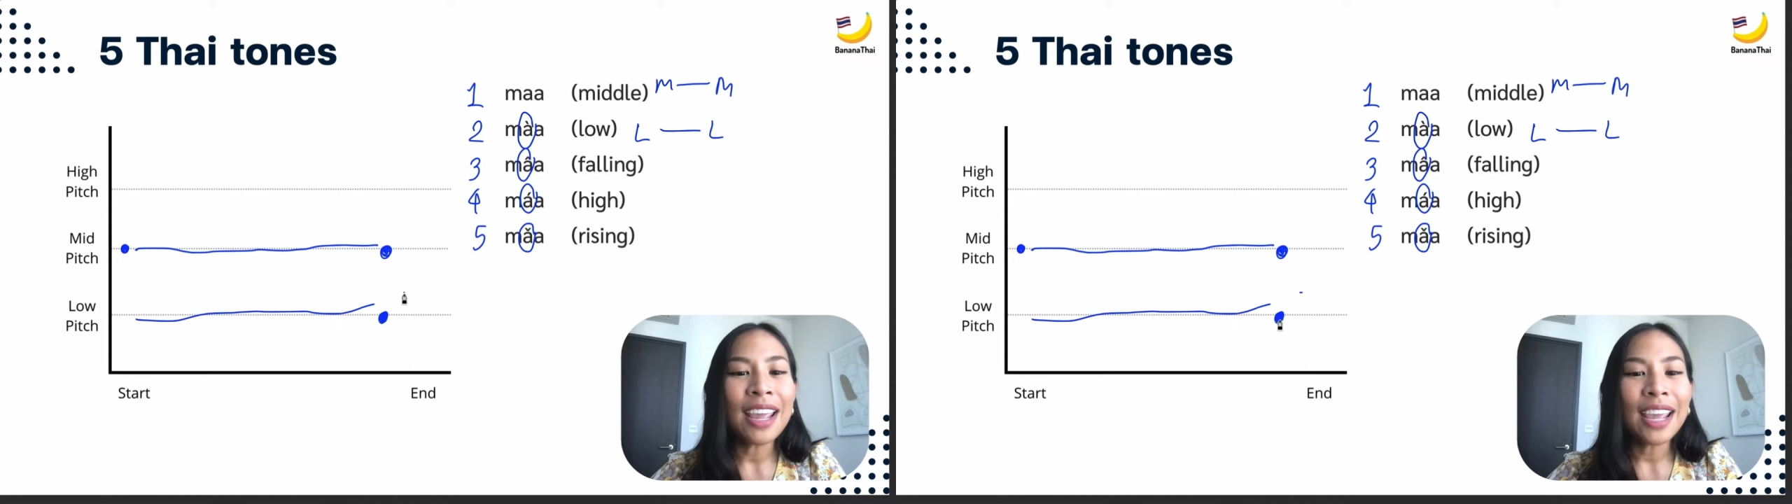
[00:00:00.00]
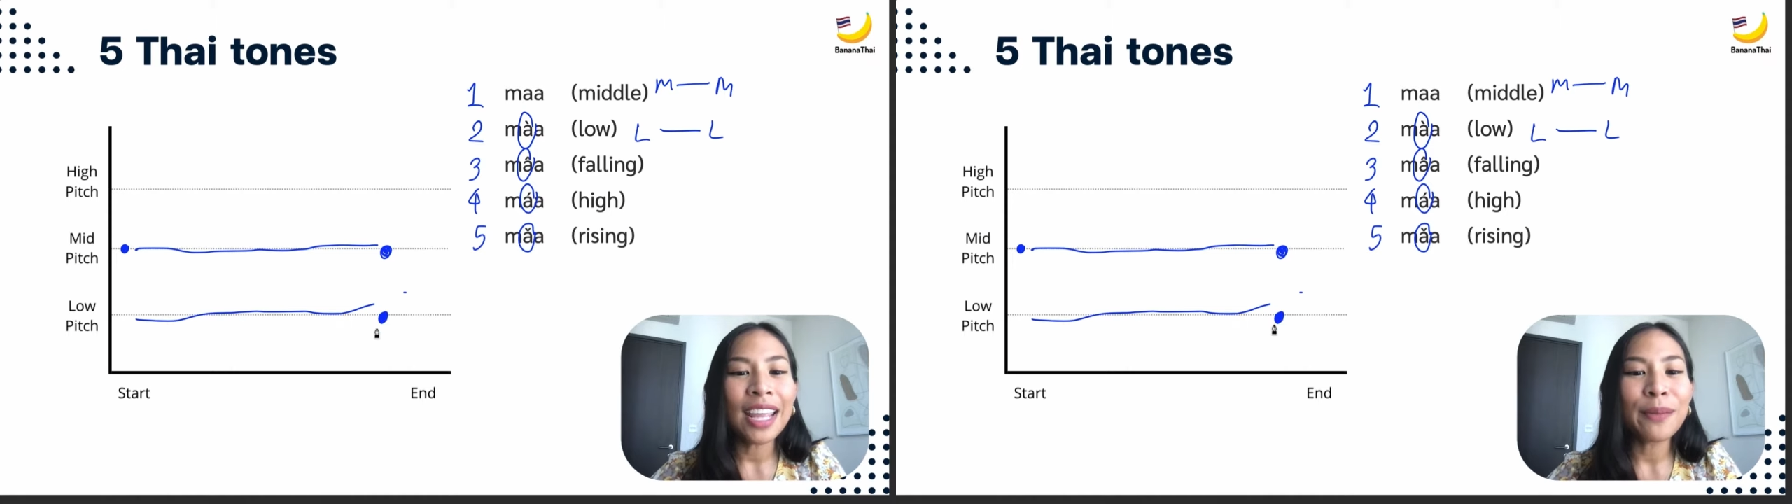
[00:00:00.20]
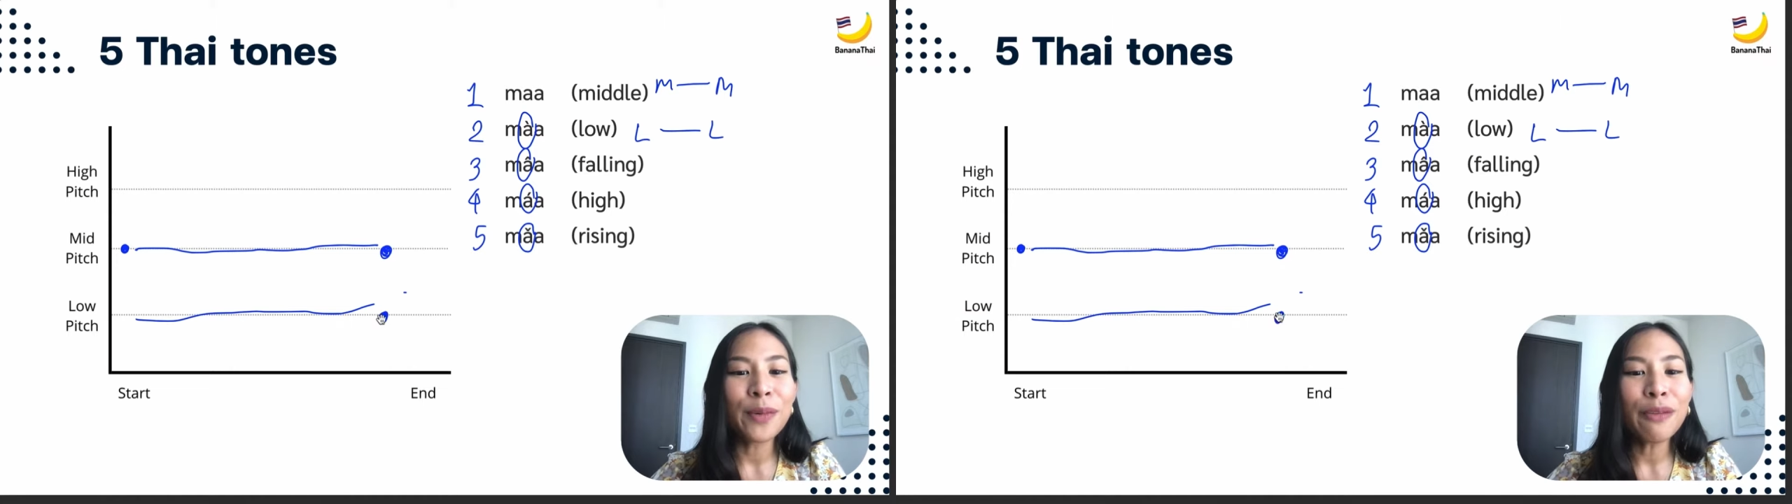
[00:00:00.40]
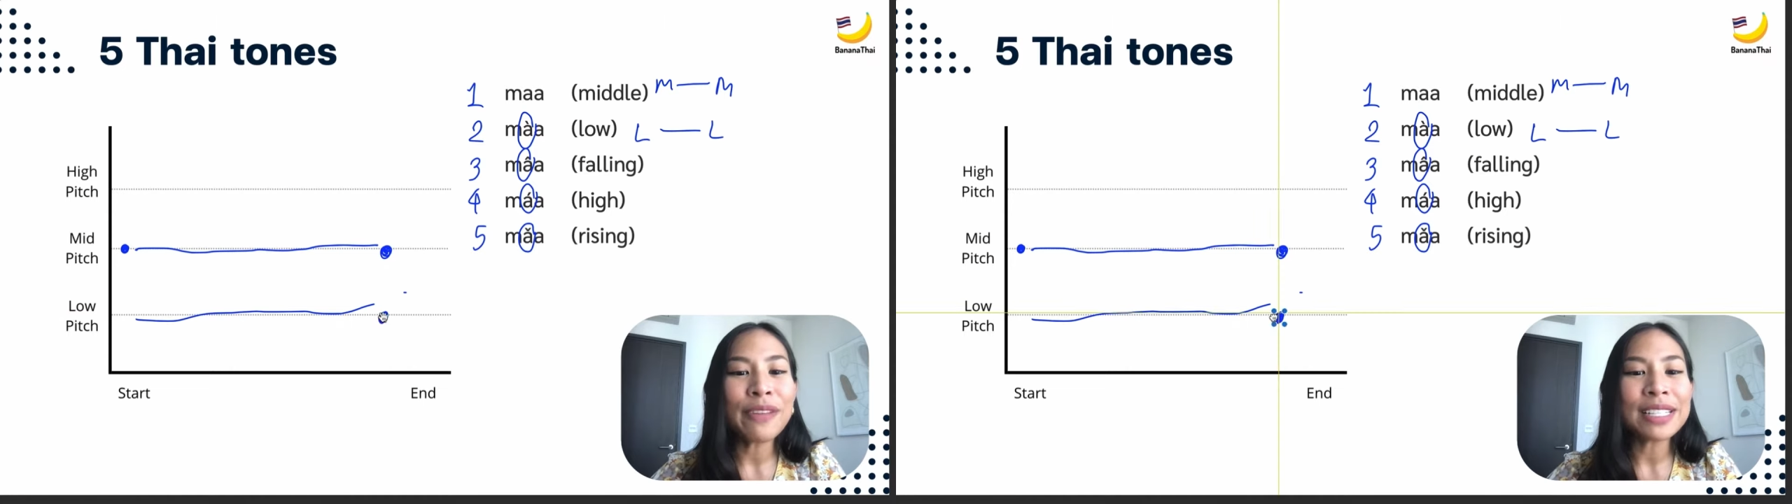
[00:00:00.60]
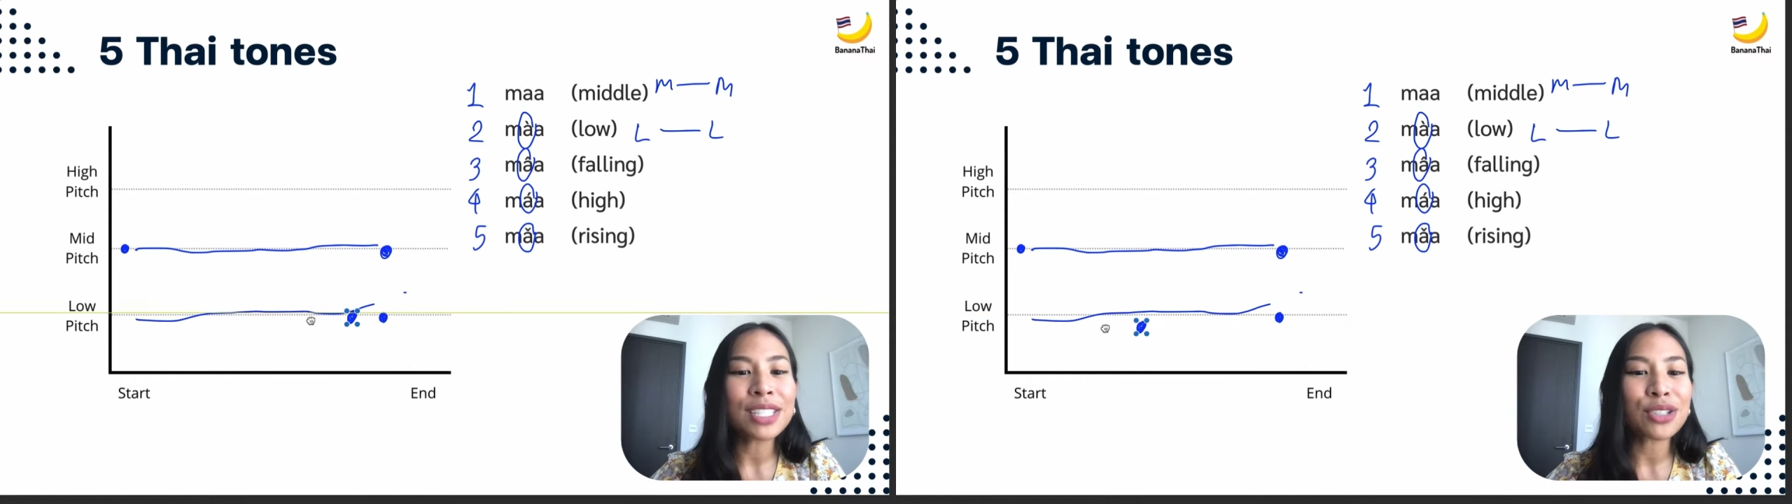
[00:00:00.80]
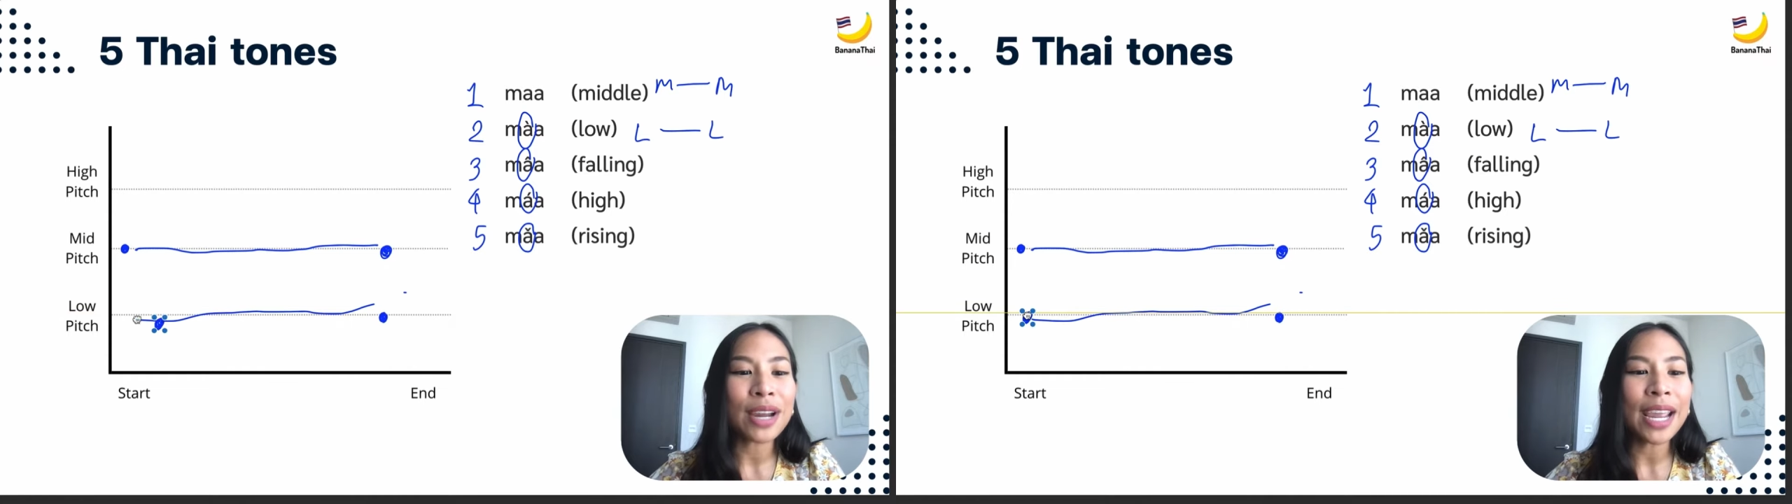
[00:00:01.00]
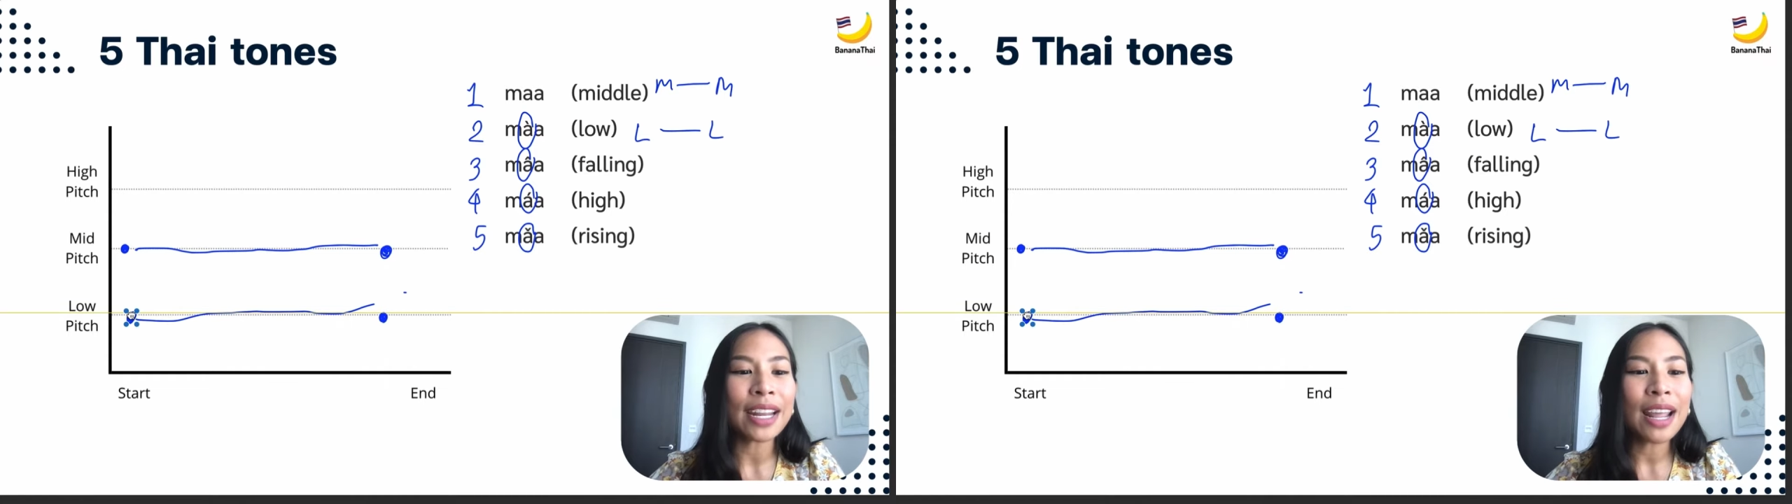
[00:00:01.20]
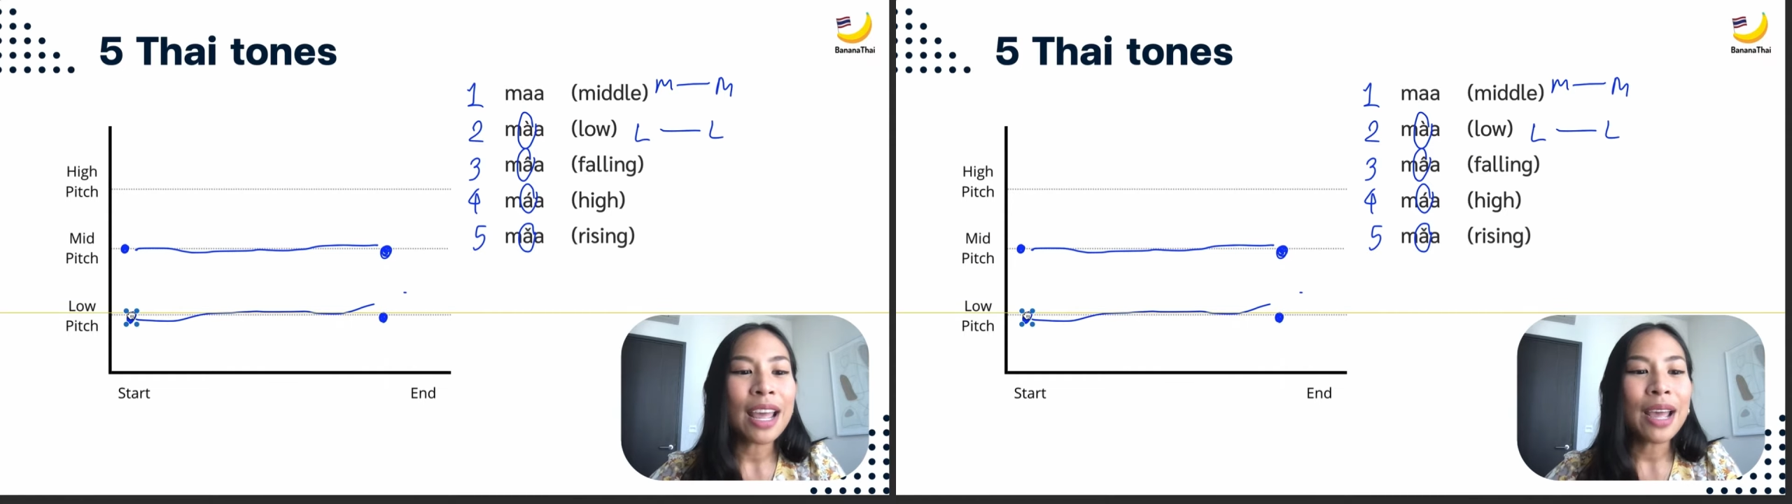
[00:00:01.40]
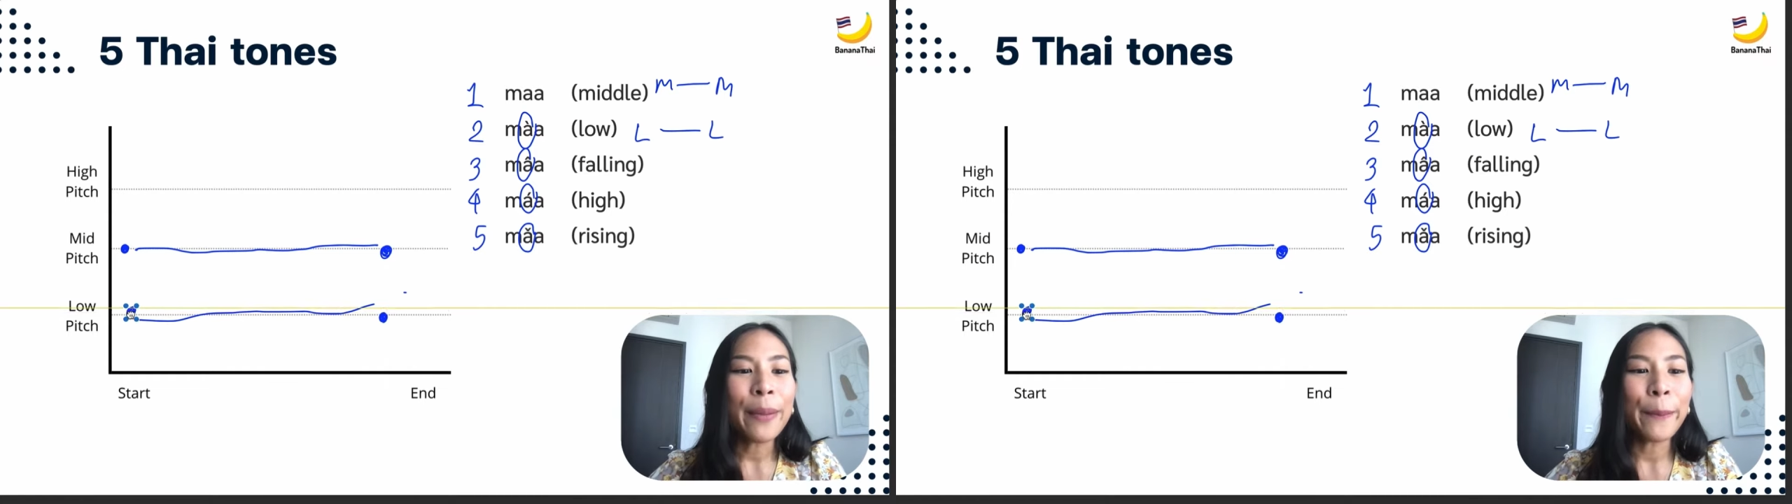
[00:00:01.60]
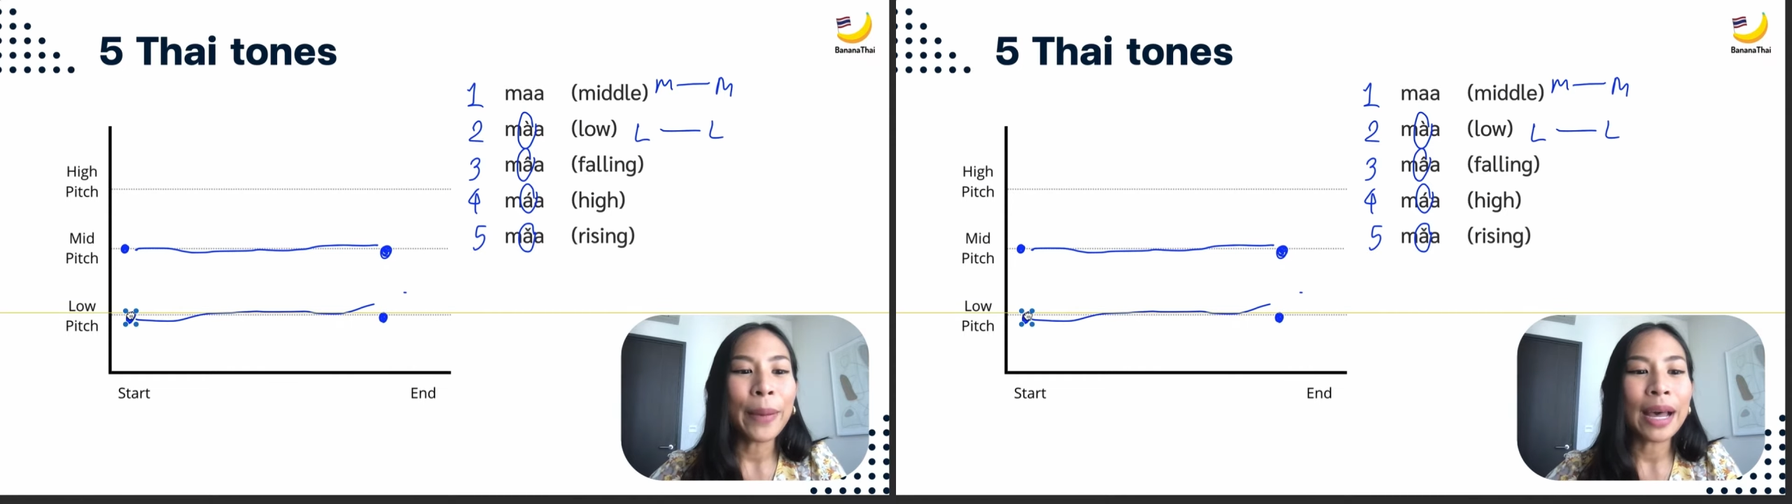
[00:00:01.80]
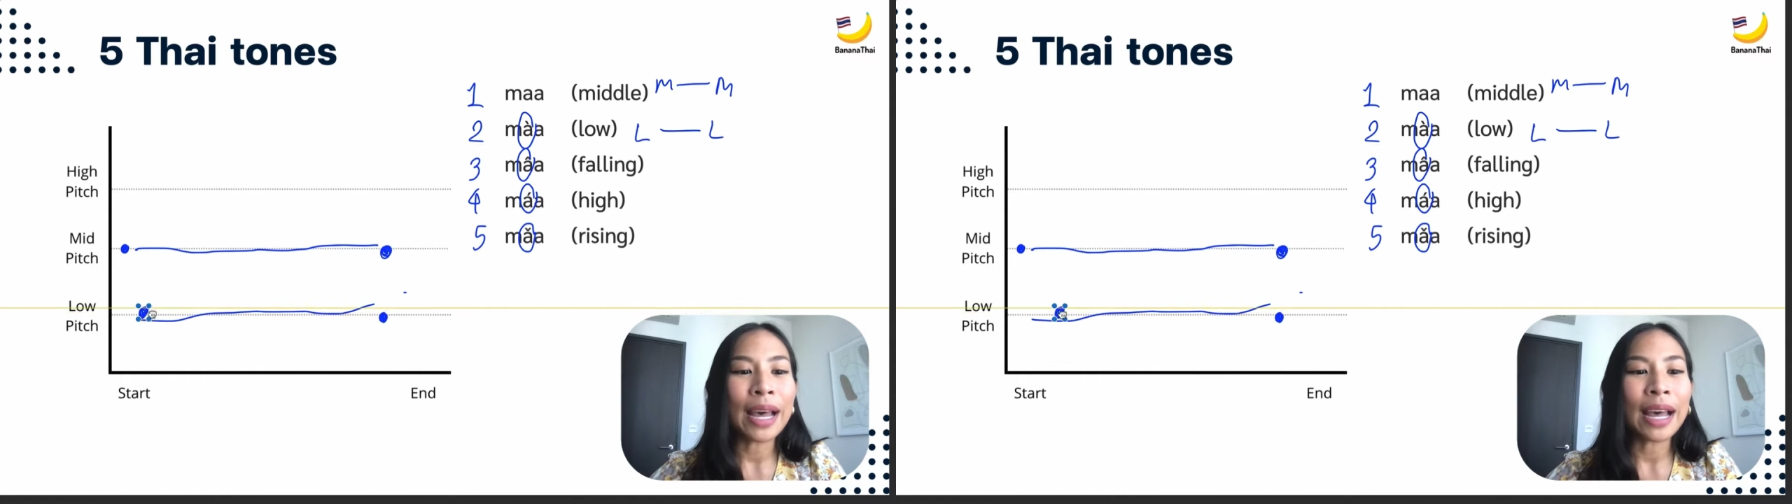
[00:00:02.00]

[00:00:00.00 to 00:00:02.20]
It's moving straight. Ma.